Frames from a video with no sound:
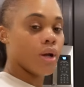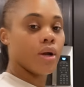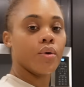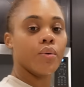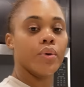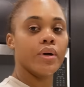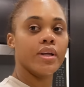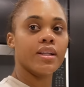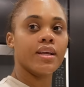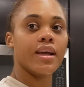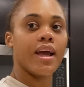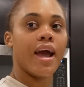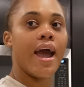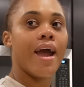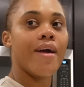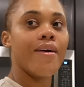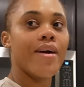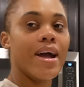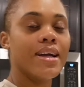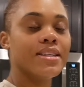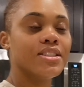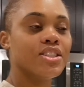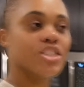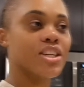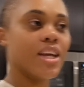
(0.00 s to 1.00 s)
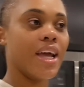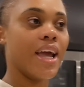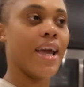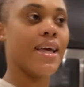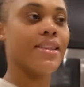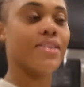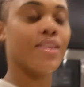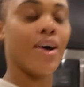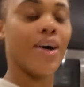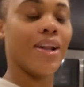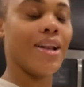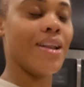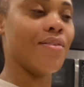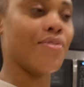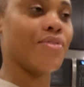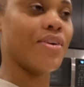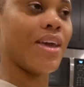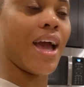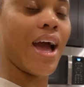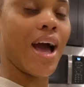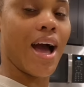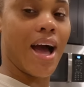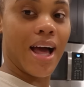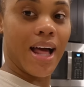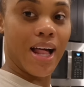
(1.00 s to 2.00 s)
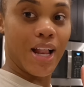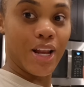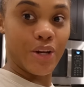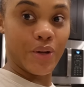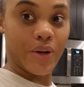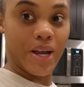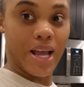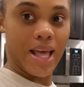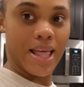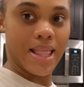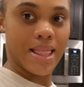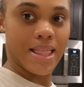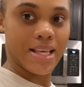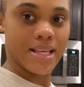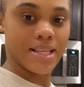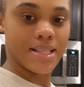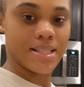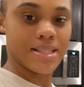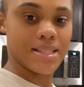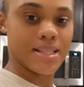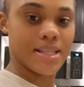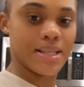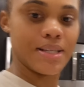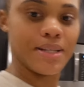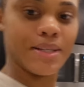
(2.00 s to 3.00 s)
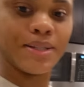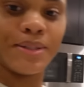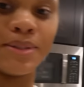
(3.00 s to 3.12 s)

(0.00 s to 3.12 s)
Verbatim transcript: Queen Karen Jane, Olivia. Look at this.